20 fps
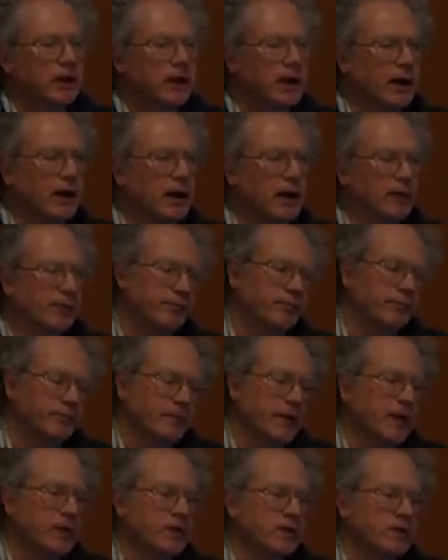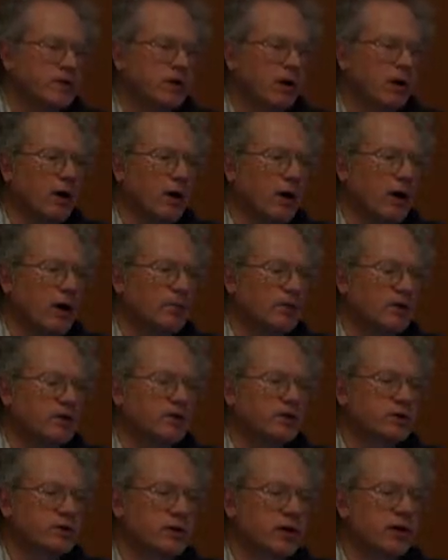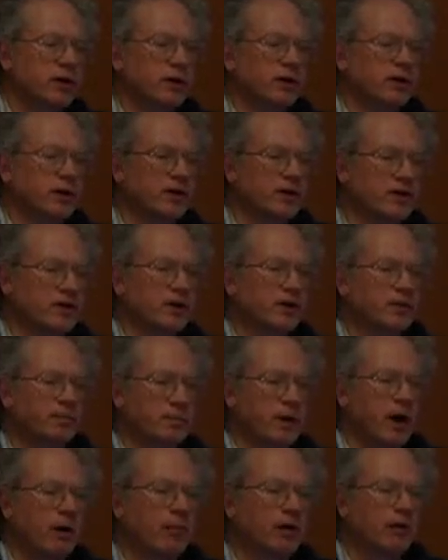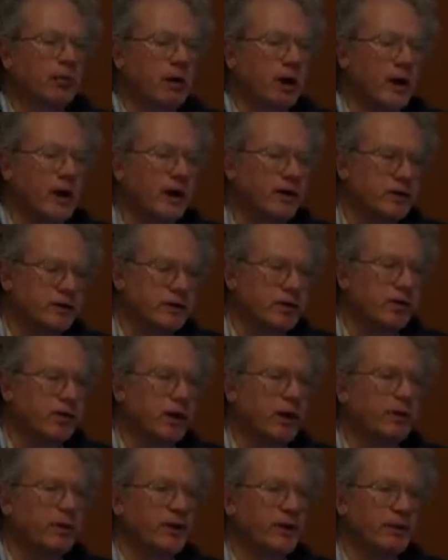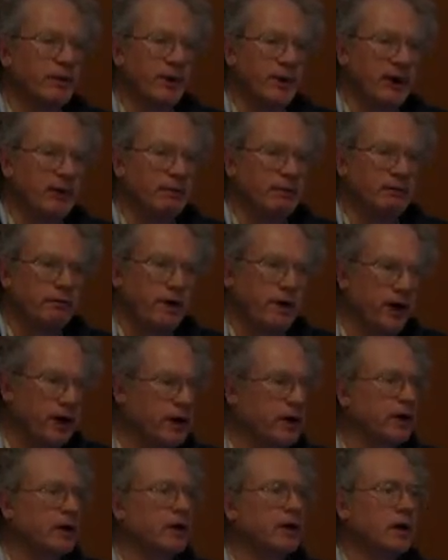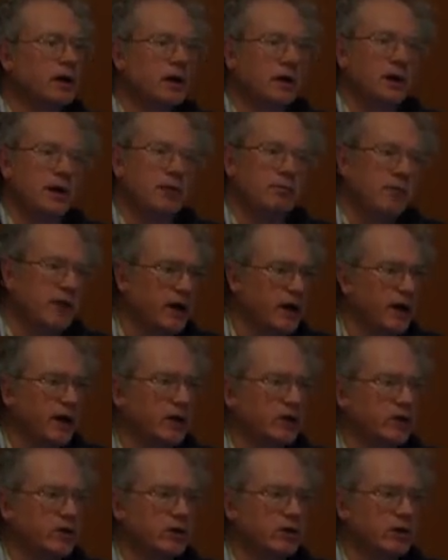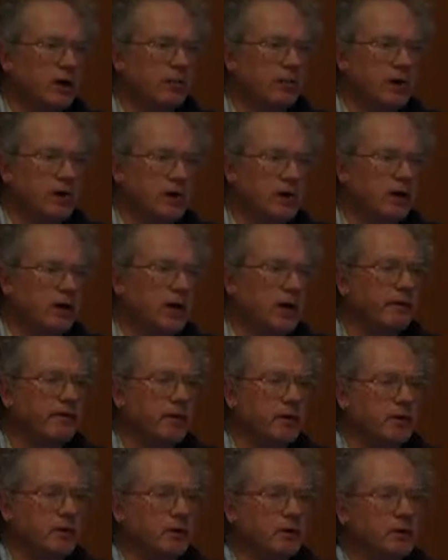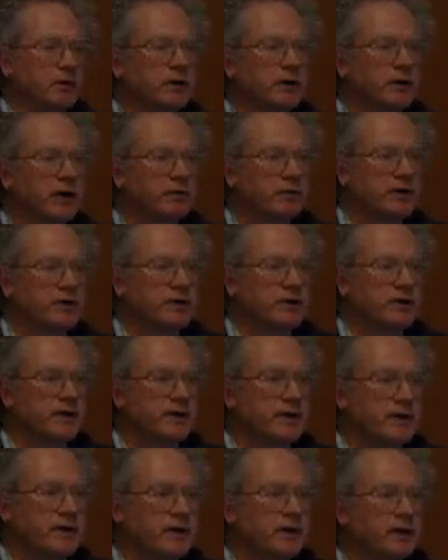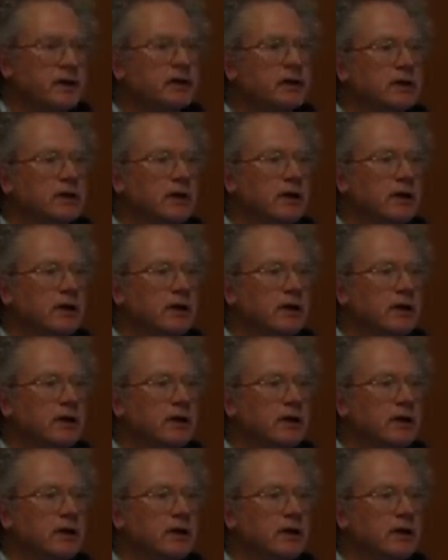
Um, so I, am just thinking that that's probably why it showed up in the Willamette Valley. It may not show up here. I've never never seen any.